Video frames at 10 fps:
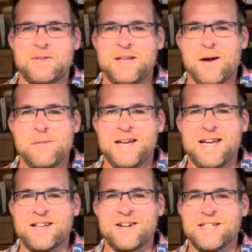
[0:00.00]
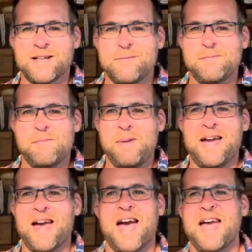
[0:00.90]
You know what I mean? They've got their own
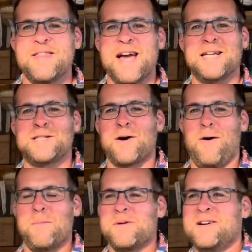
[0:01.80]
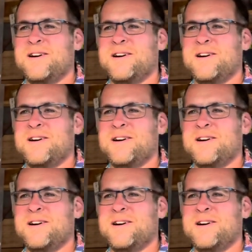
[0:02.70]
beer in their shop.